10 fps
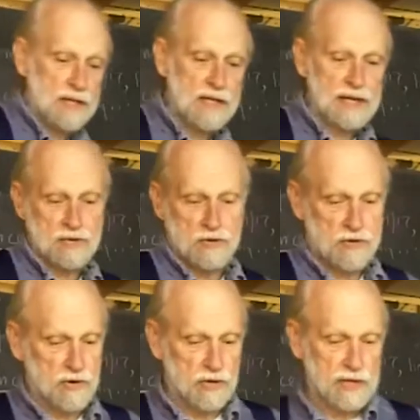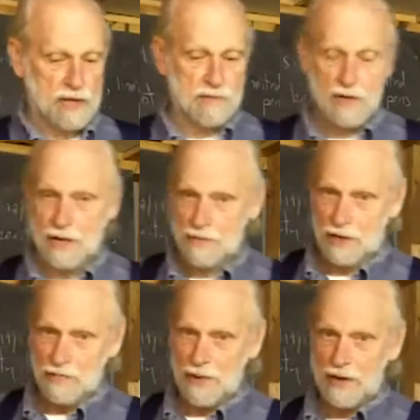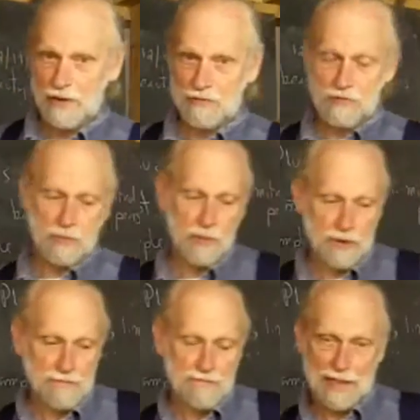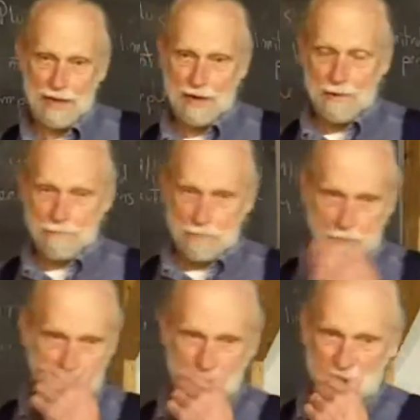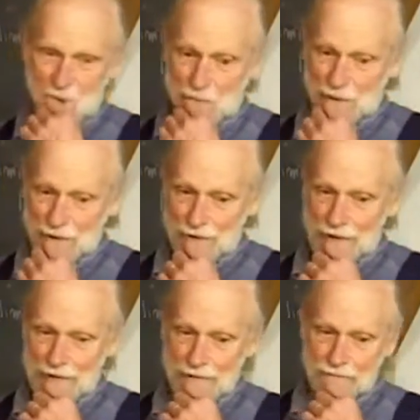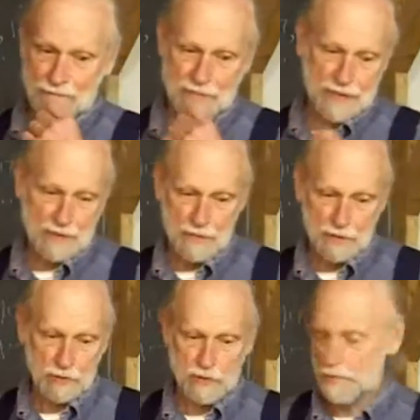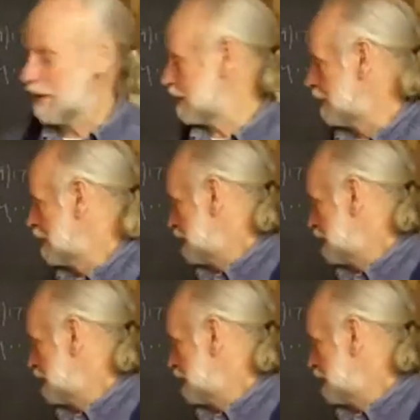I think it certainly can become a competitive sport um, among uh, among those men.